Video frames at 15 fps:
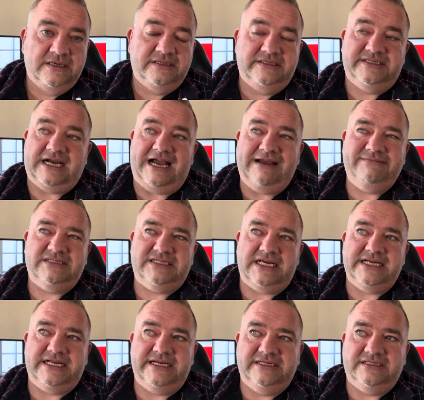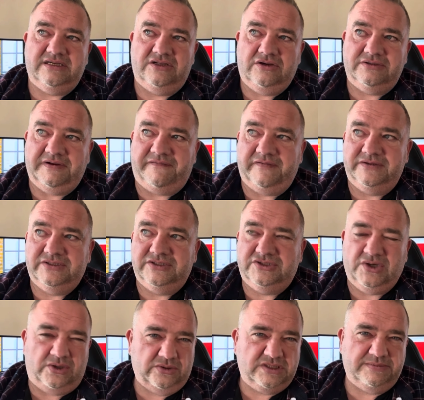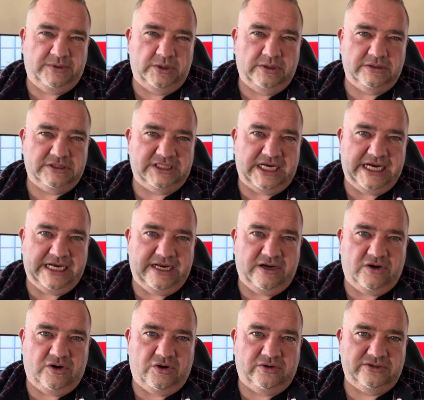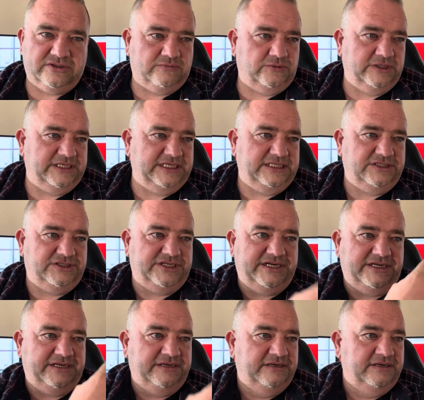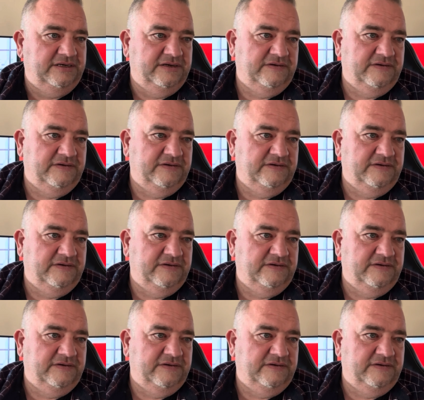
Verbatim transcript: The Times saying it is a lot different to Talk Sport saying it or one of these shitty